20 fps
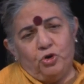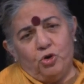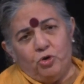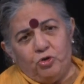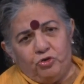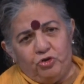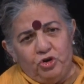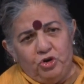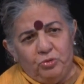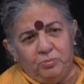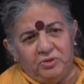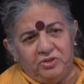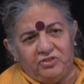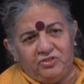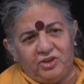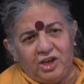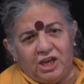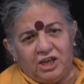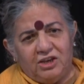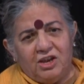non-renewable
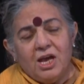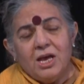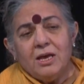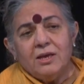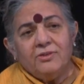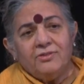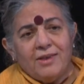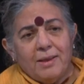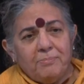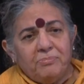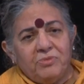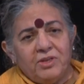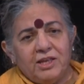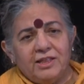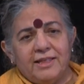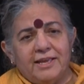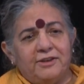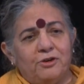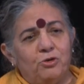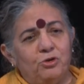seed,
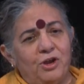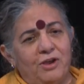something that